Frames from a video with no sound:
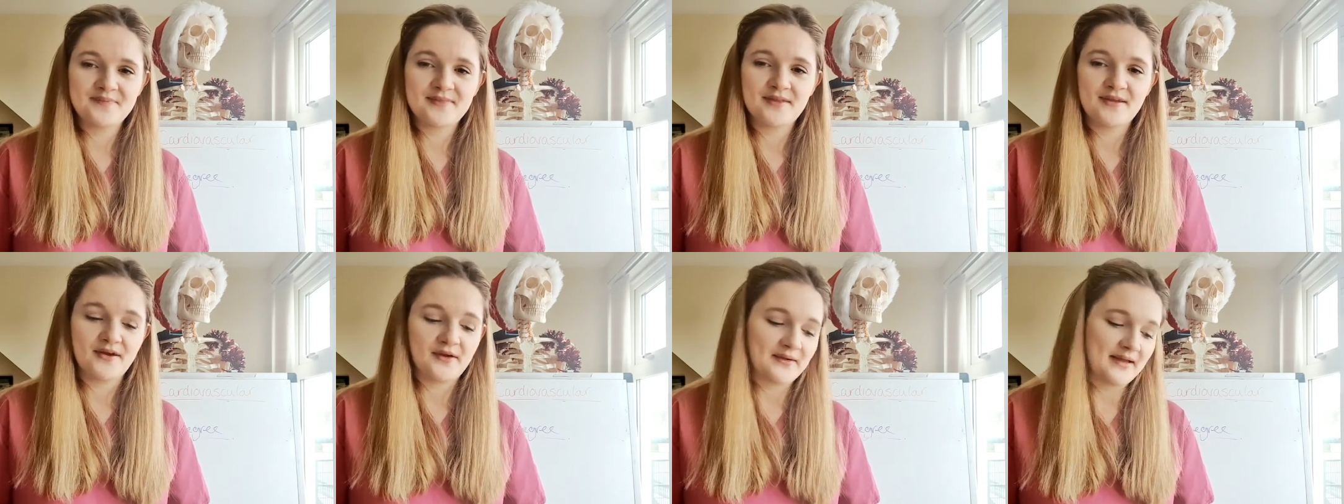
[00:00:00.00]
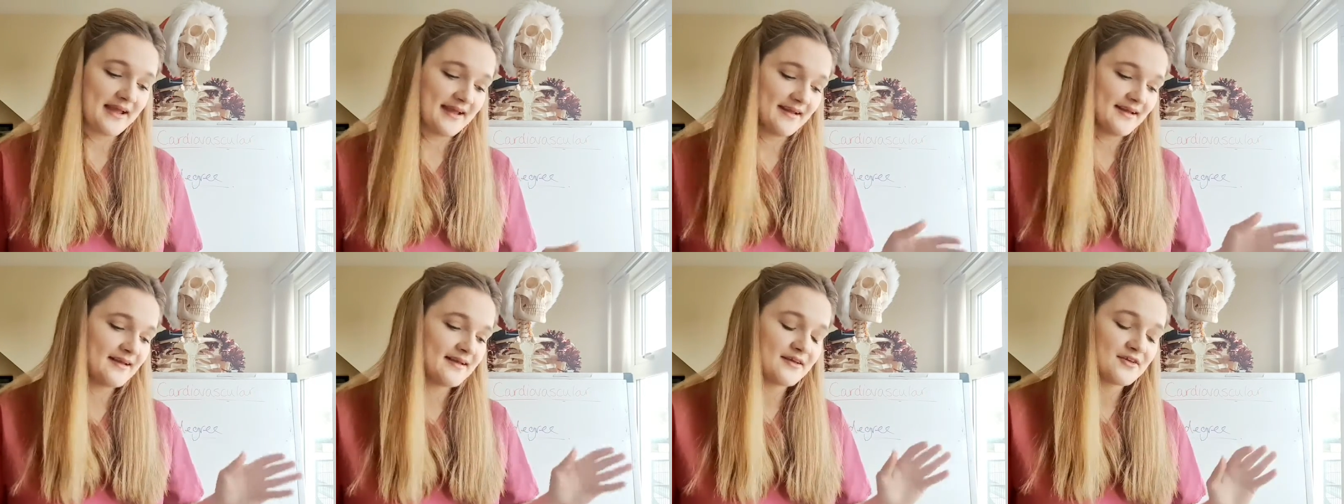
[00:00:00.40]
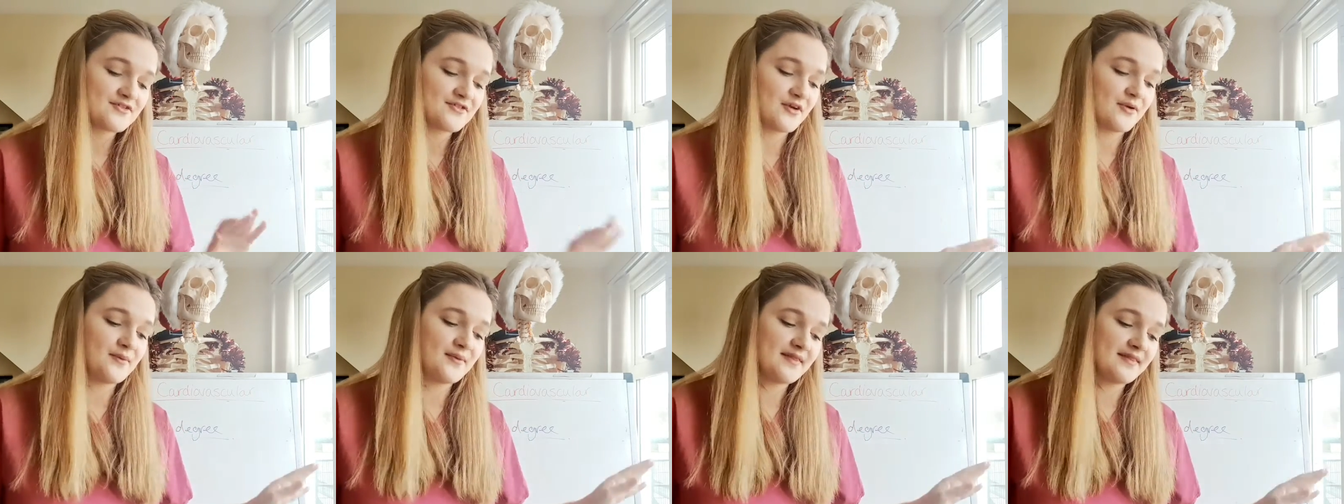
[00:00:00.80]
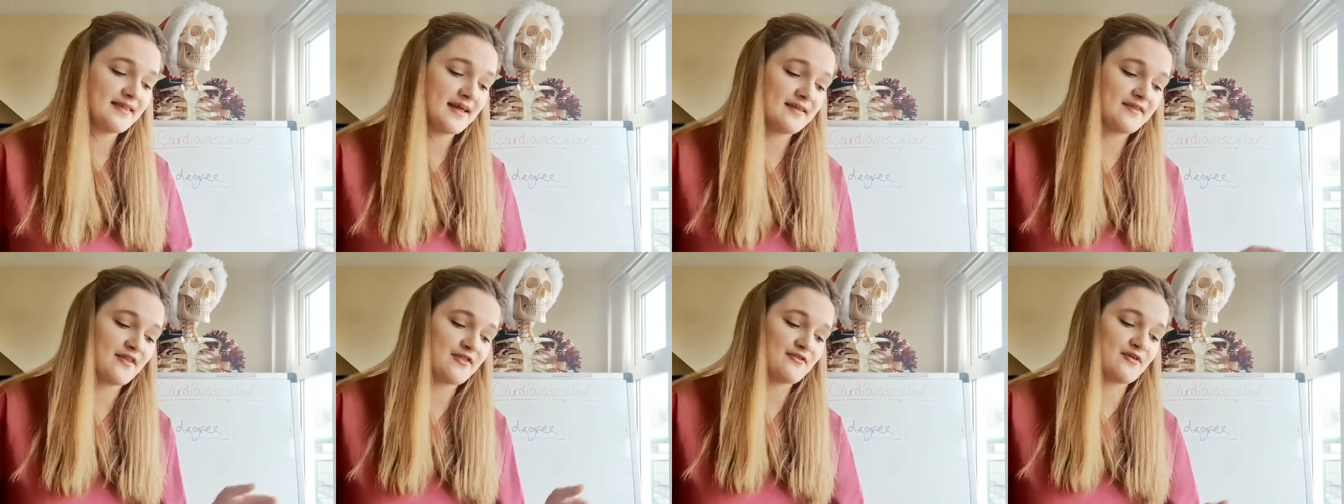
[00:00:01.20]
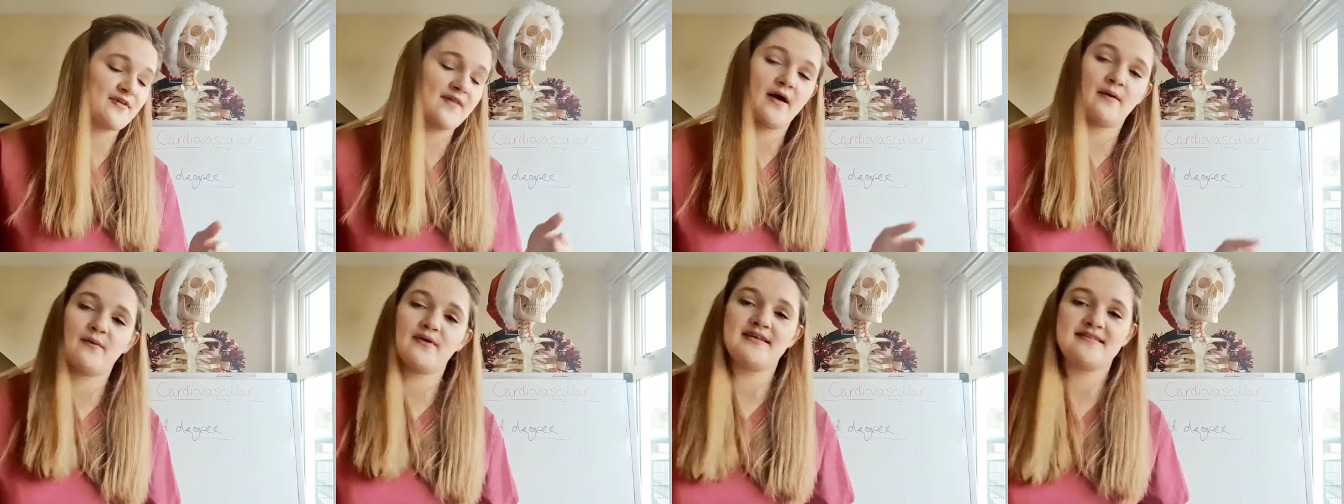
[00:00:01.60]
Okay, so they're the three that I
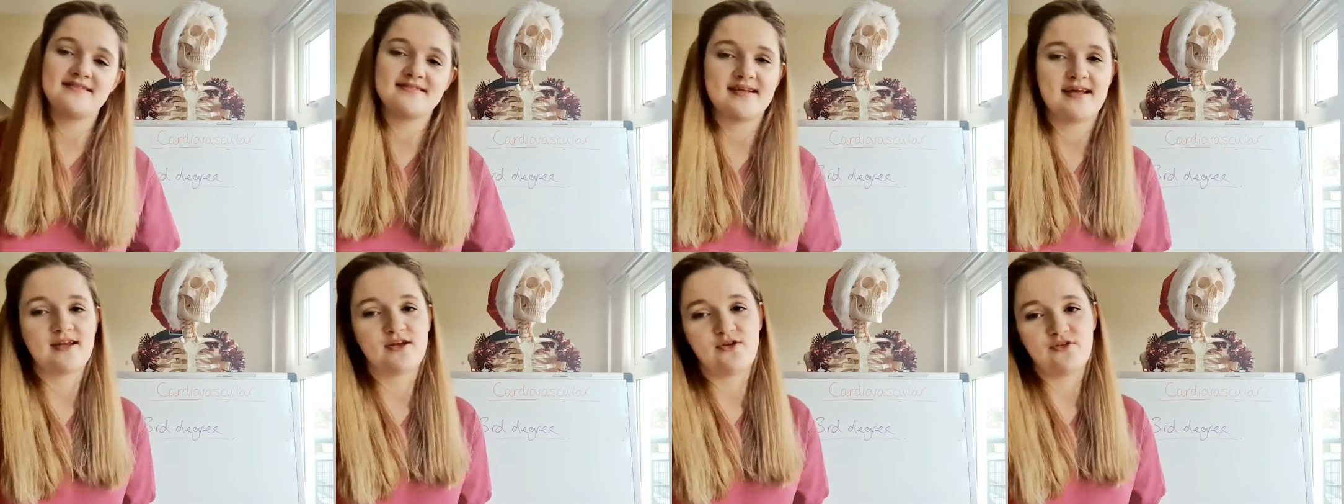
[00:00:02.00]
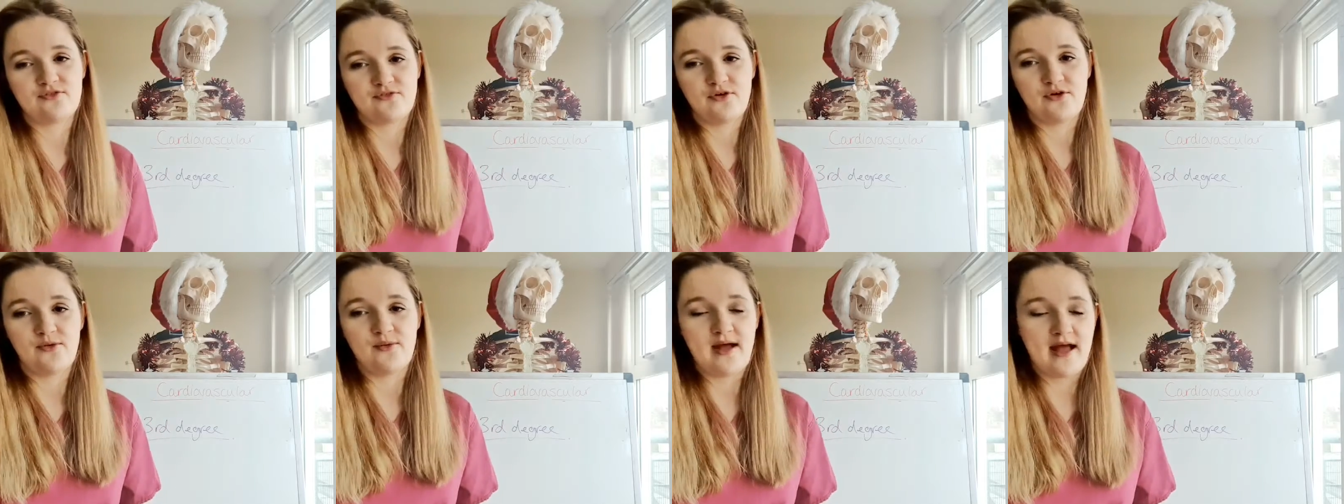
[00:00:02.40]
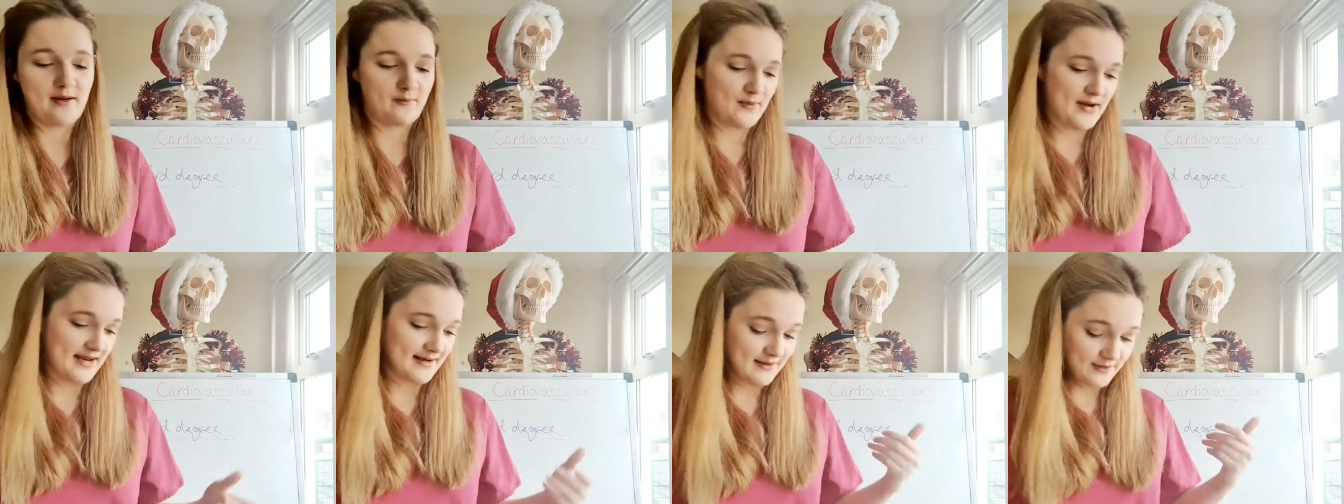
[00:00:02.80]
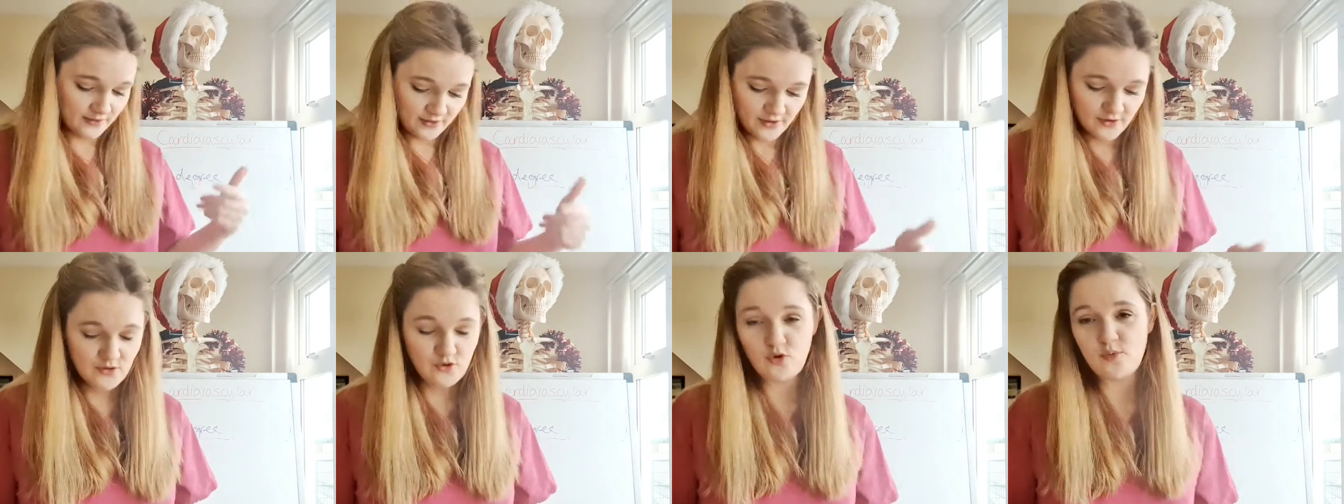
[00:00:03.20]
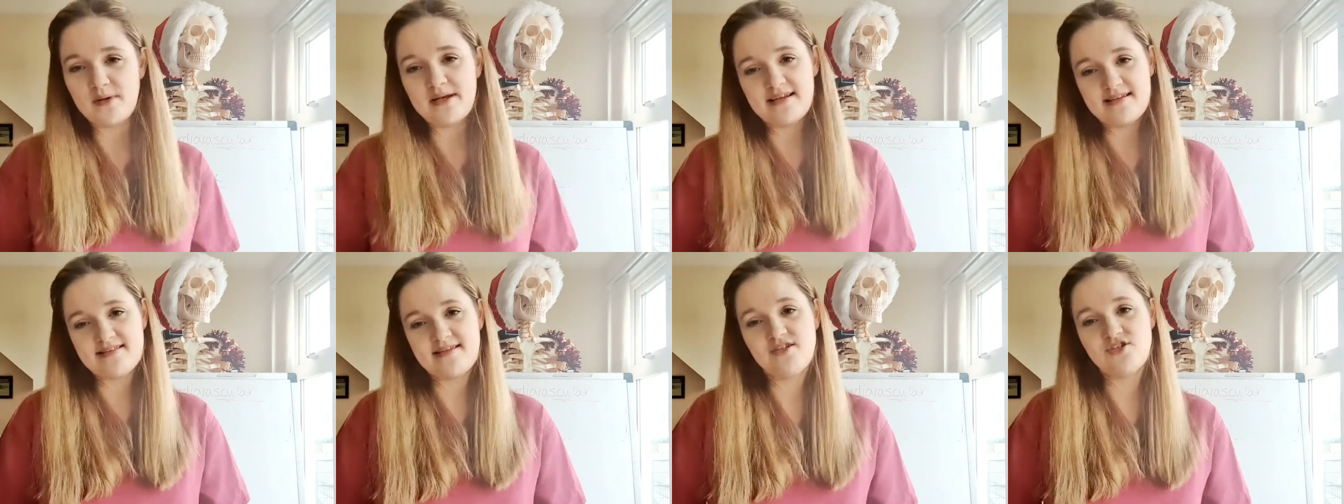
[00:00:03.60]
wanted to take you through, and we had a look at a normal
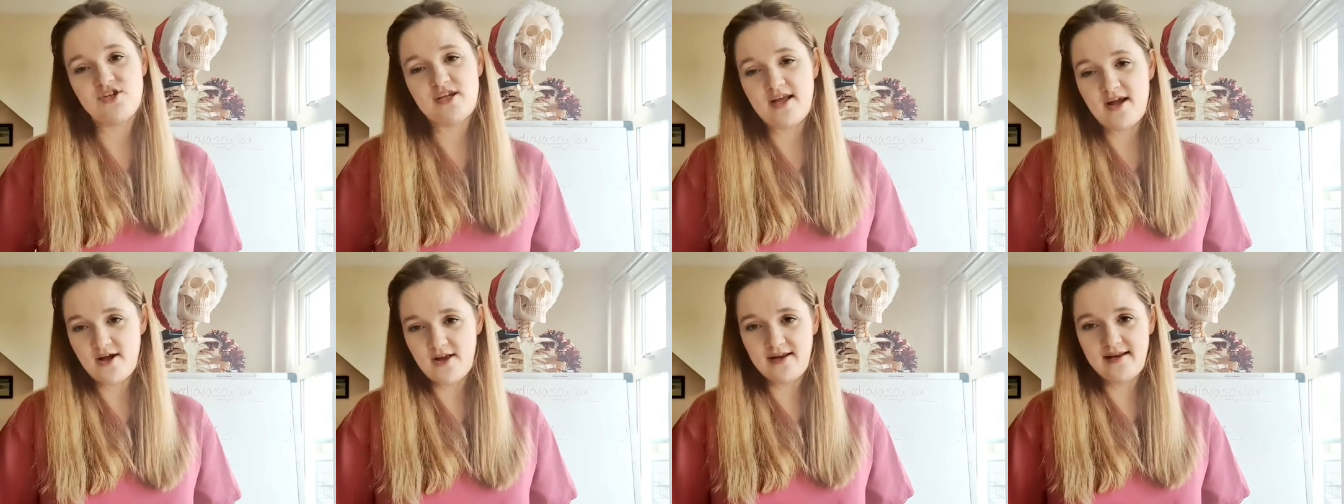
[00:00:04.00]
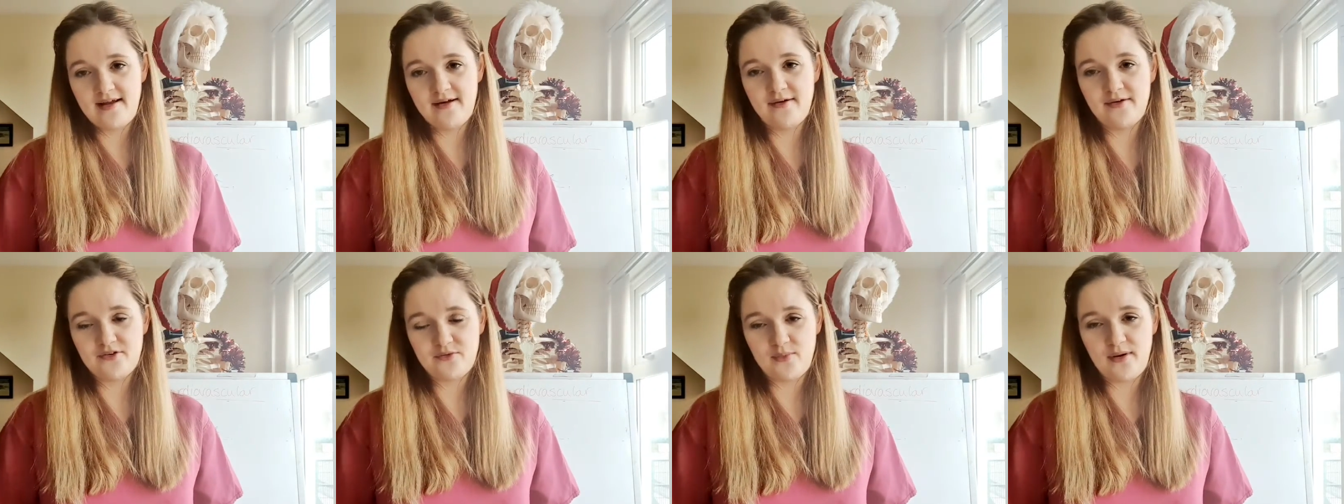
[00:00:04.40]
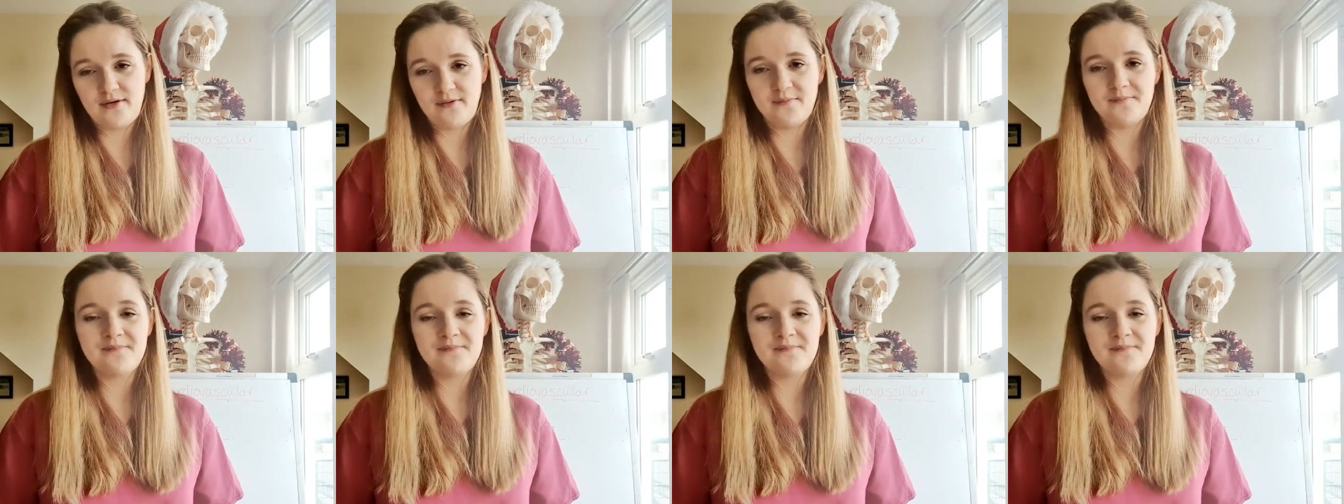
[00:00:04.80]
ECG earlier as well.